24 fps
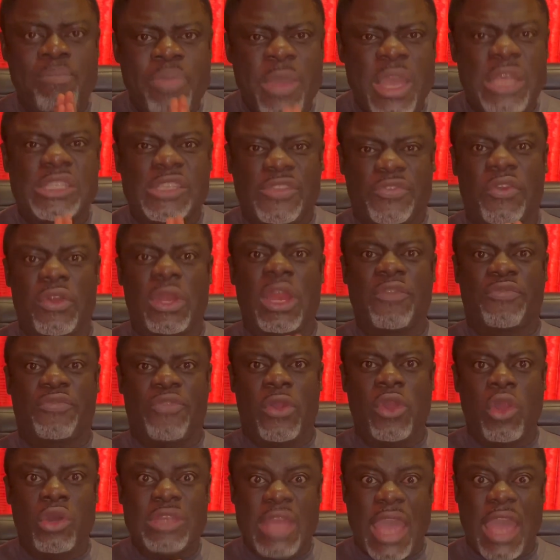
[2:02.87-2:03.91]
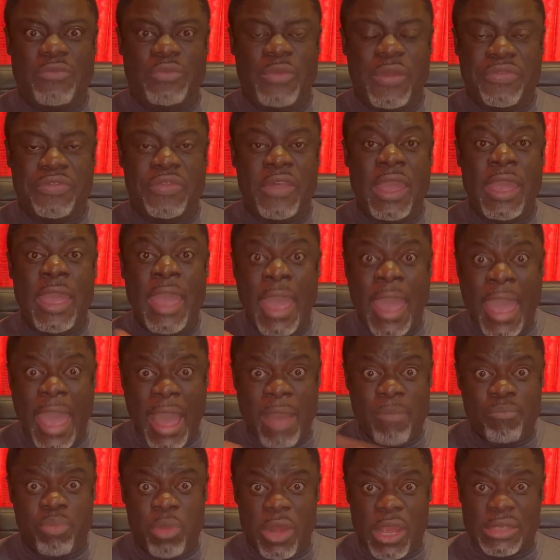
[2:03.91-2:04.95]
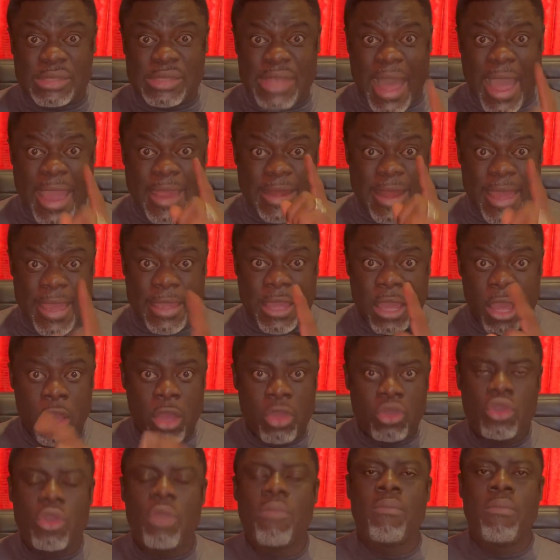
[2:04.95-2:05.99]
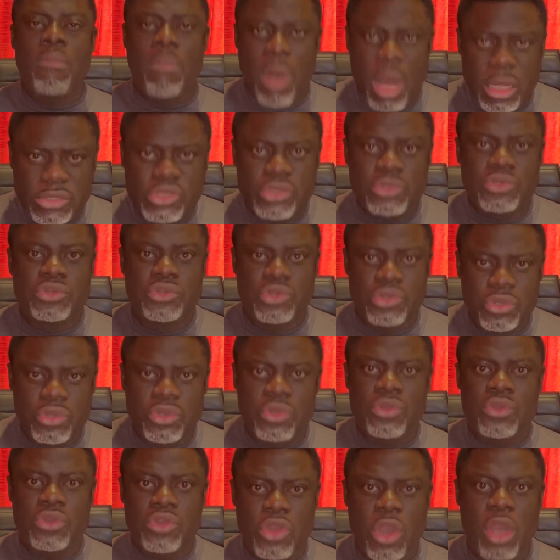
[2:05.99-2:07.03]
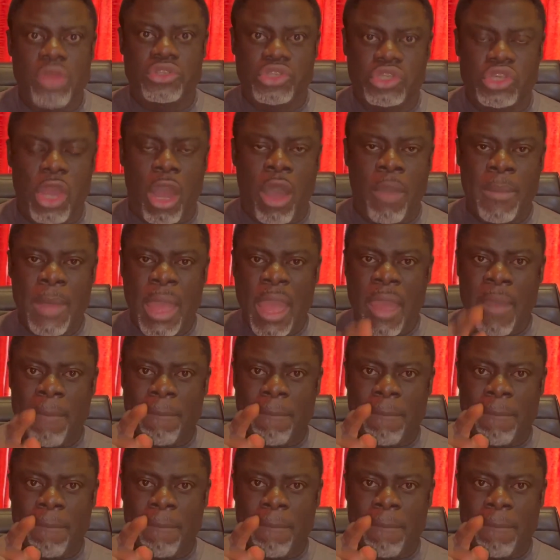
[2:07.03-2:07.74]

peacefully followed everything and please INEC, you must do your job.